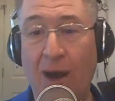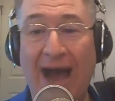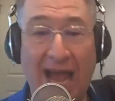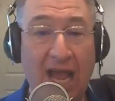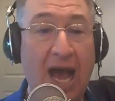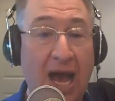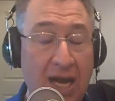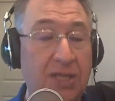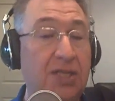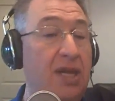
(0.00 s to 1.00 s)
I
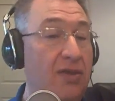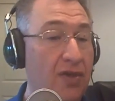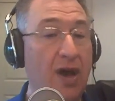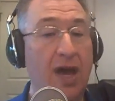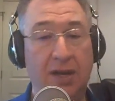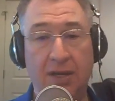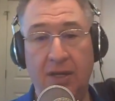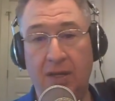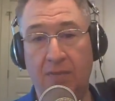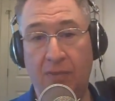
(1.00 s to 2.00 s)
honestly thought
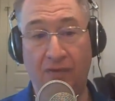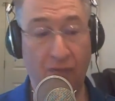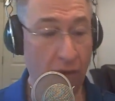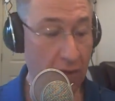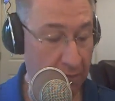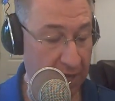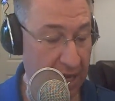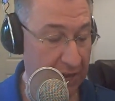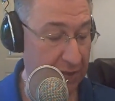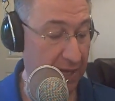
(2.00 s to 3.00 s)
before the
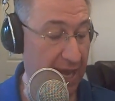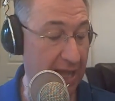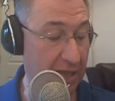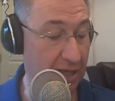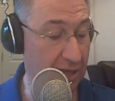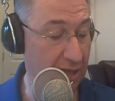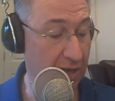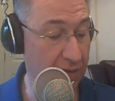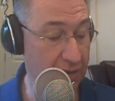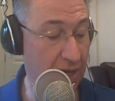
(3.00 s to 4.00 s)
playoffs began that
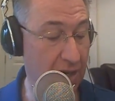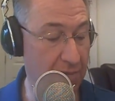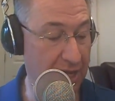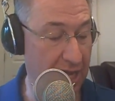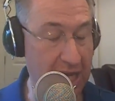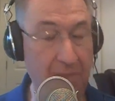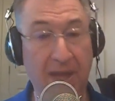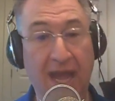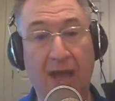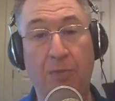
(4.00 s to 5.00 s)
there is going to be a
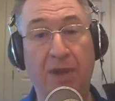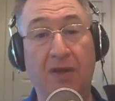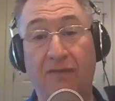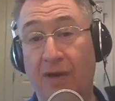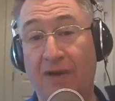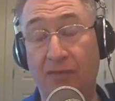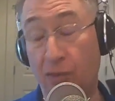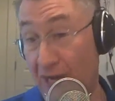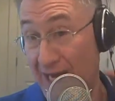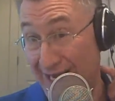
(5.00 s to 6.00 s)
heaping helping of
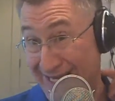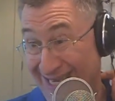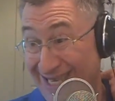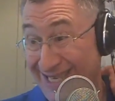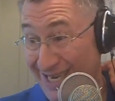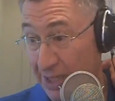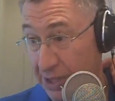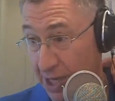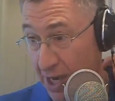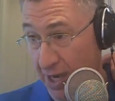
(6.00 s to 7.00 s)
referee
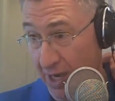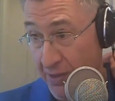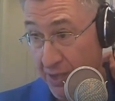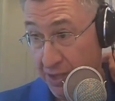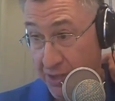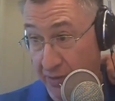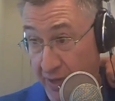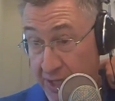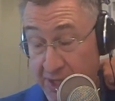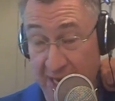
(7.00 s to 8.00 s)
assistance in this
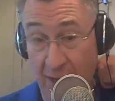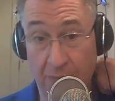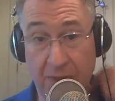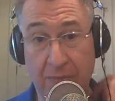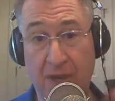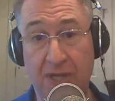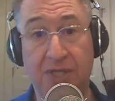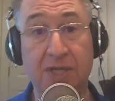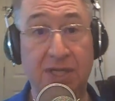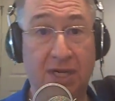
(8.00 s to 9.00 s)
series to help the
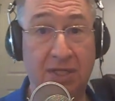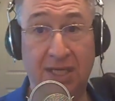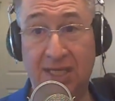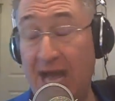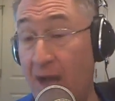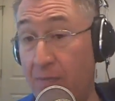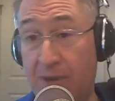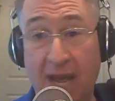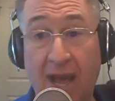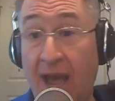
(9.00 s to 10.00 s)
Boston Celtics out.
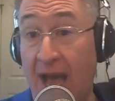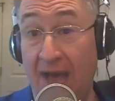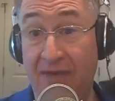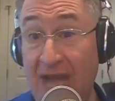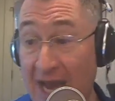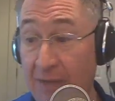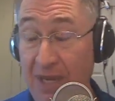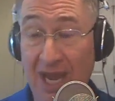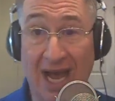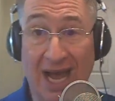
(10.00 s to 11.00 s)
But I've got to
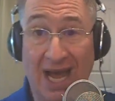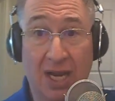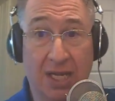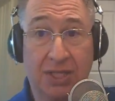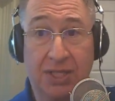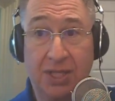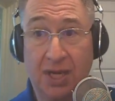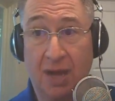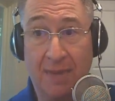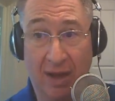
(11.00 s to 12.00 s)
be honest
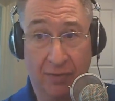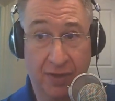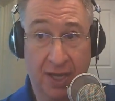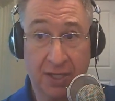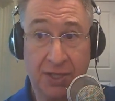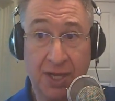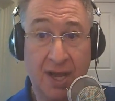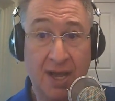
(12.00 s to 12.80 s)
about this.